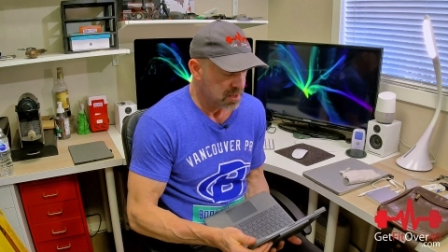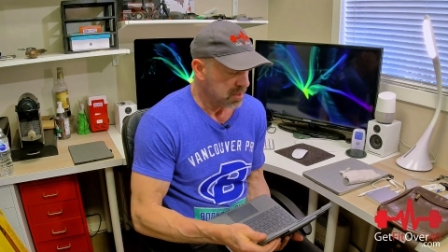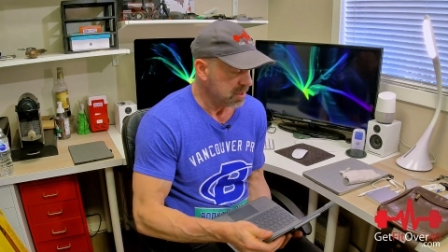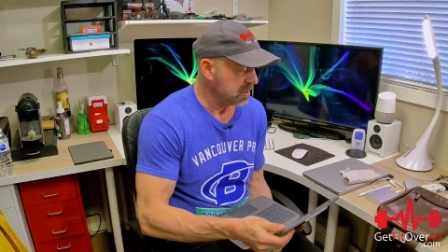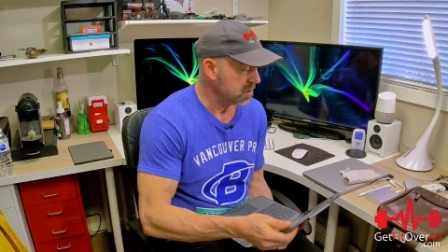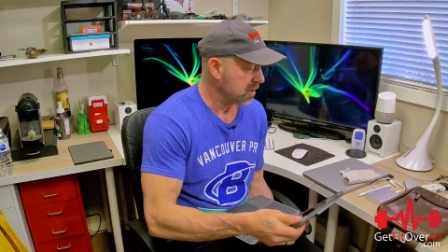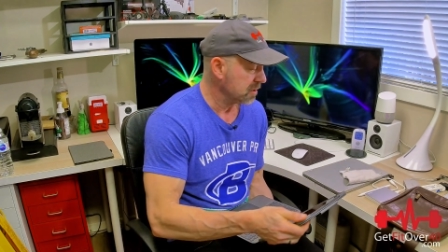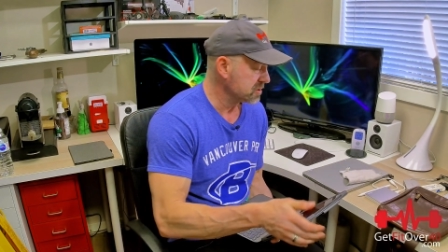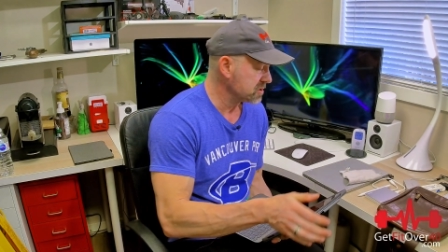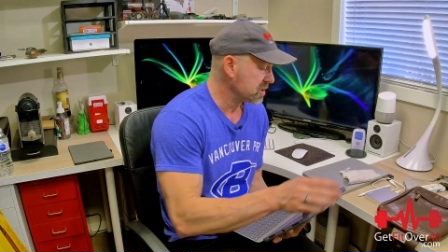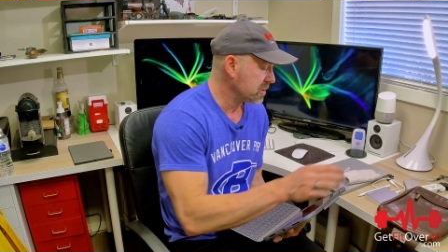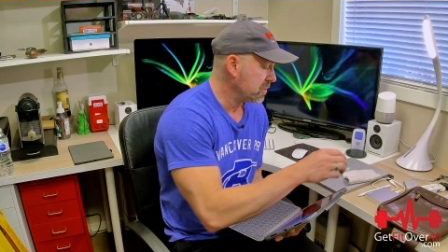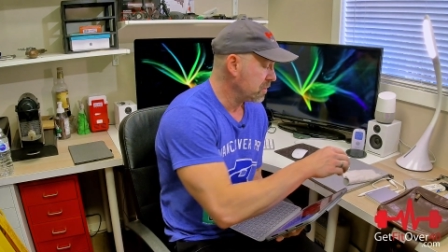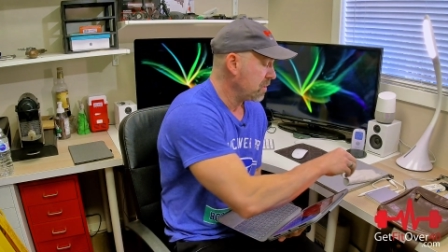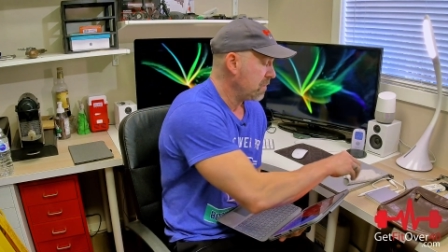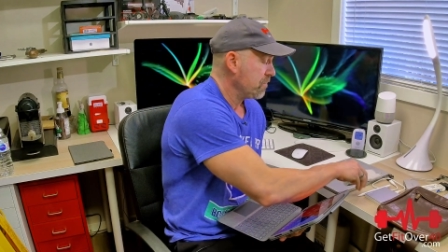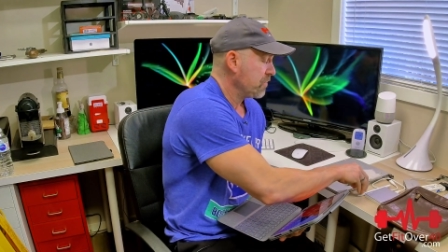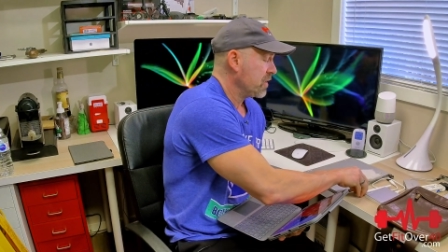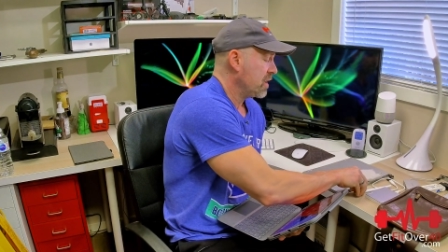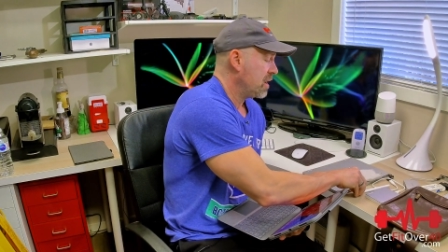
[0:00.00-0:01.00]
It
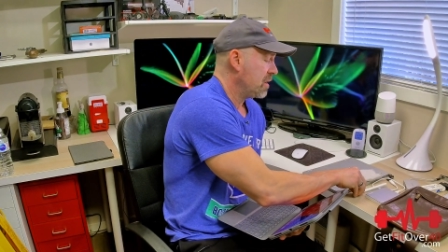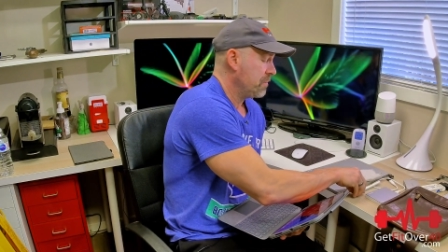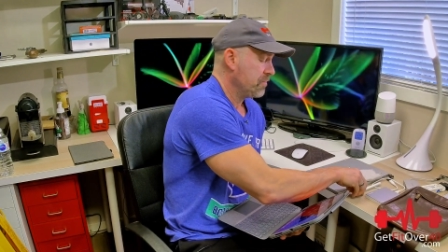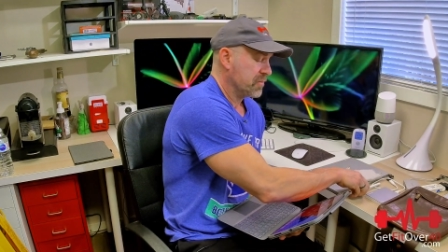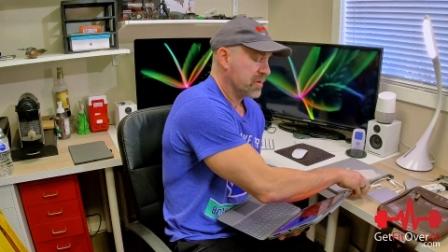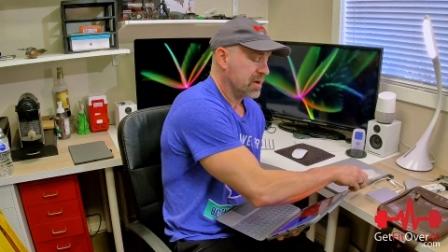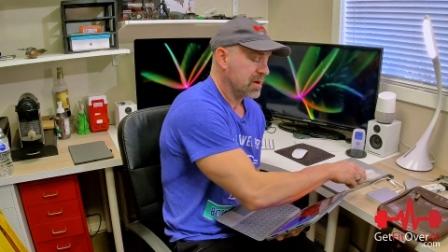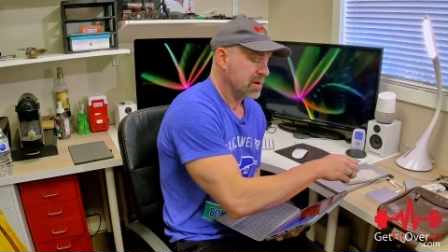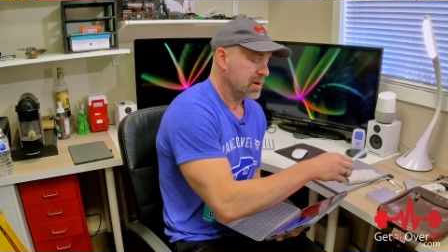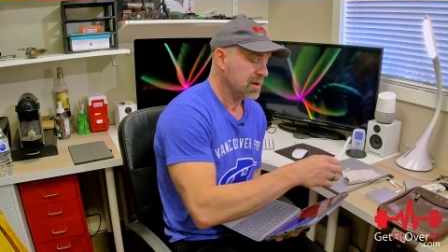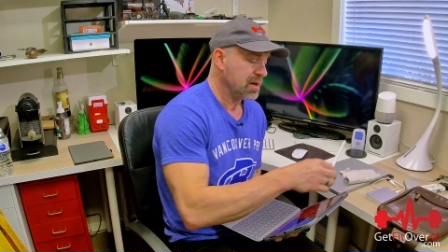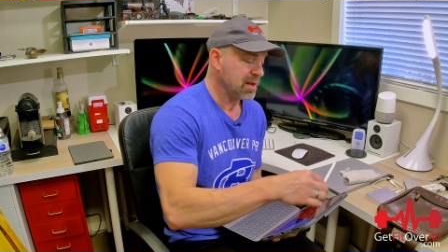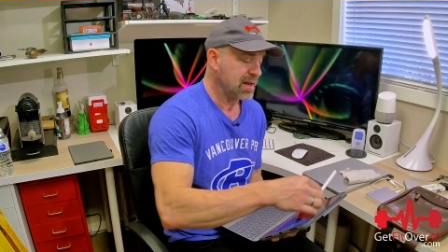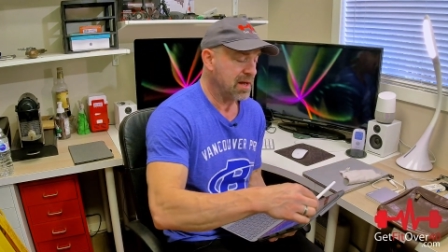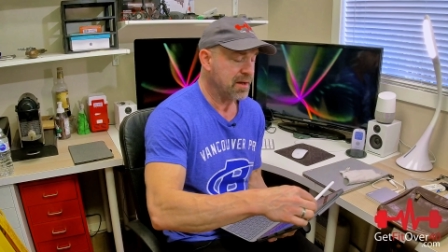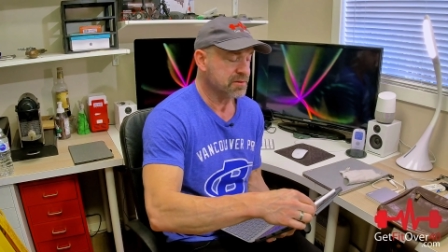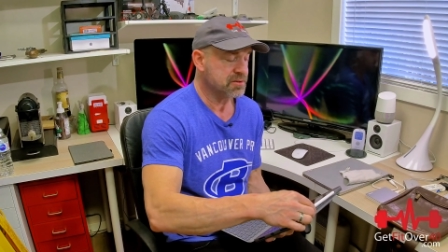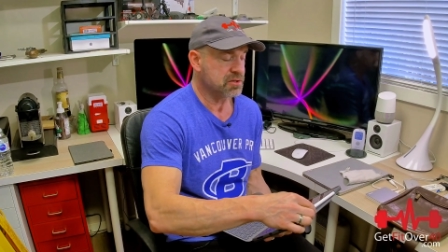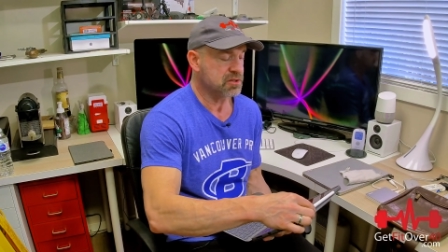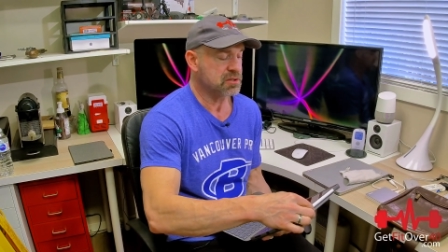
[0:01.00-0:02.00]
also um,
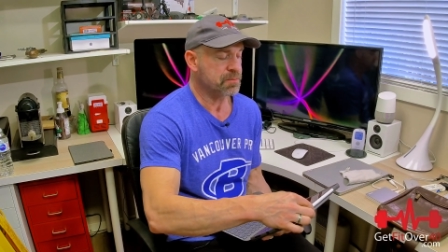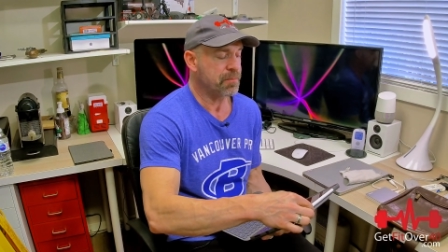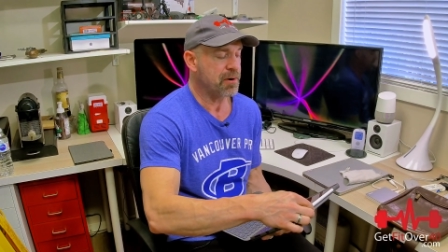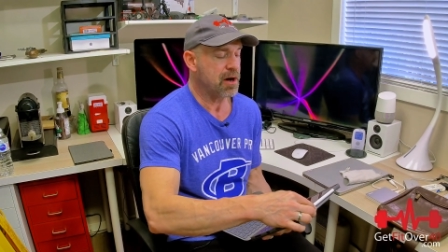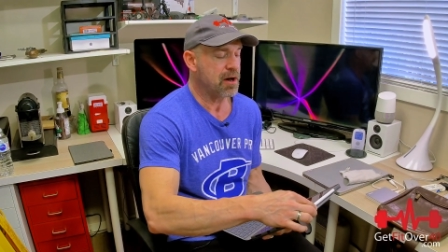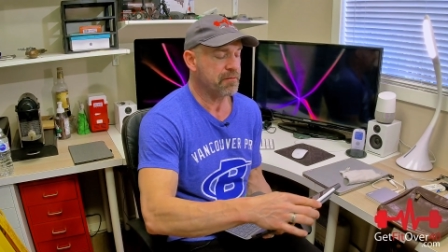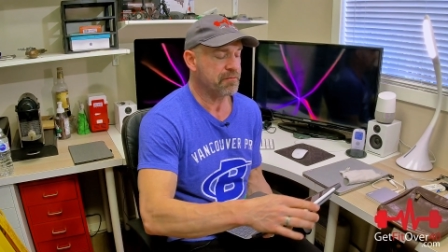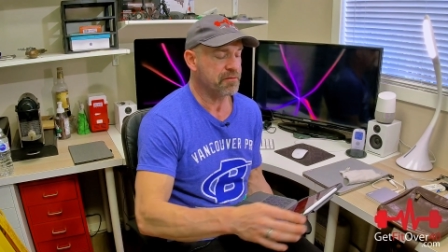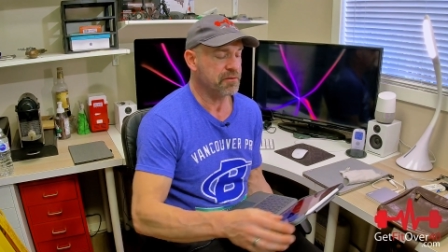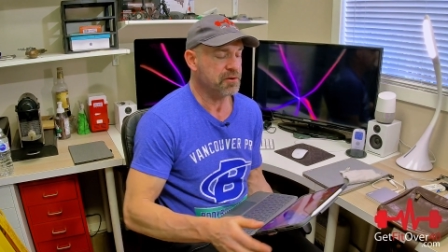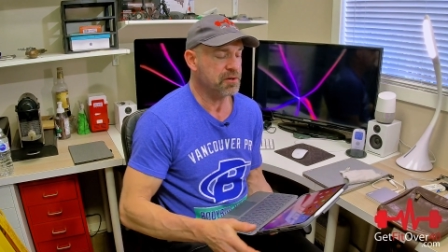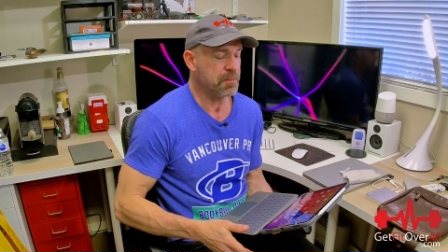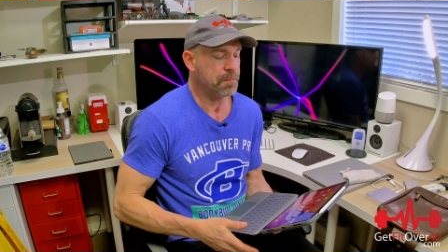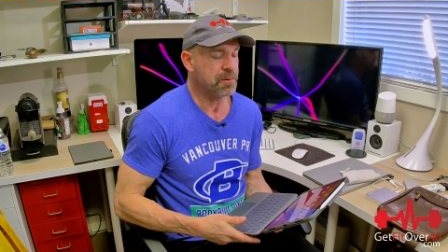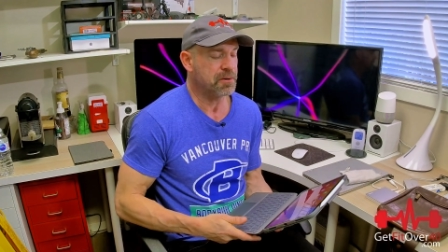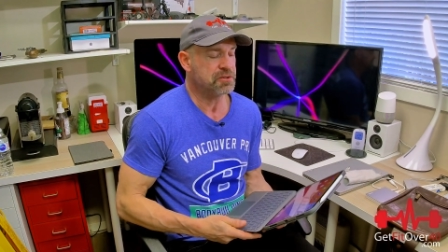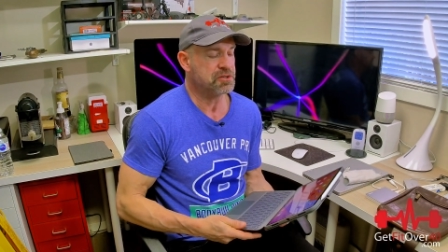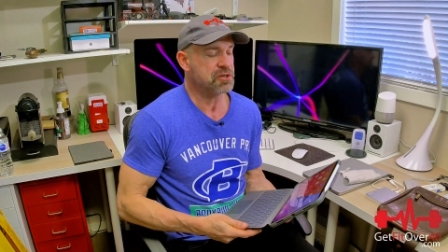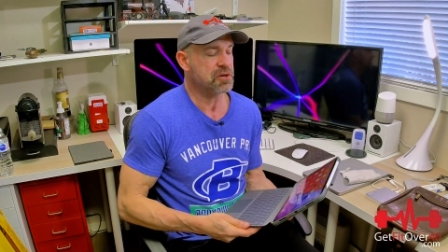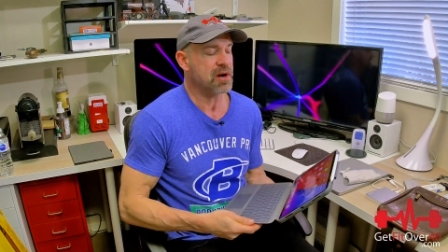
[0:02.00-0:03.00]
allows a spot for you to
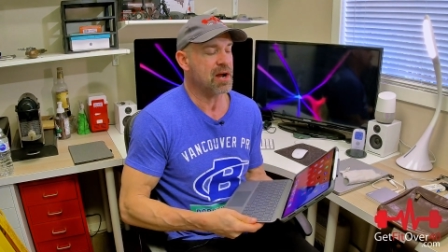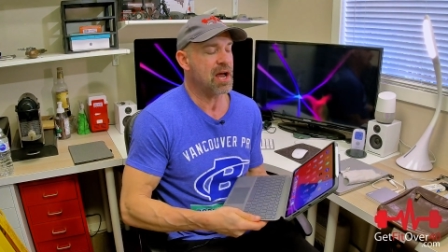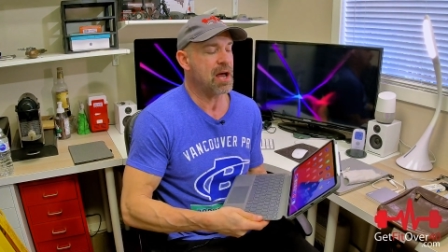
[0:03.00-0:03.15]
put your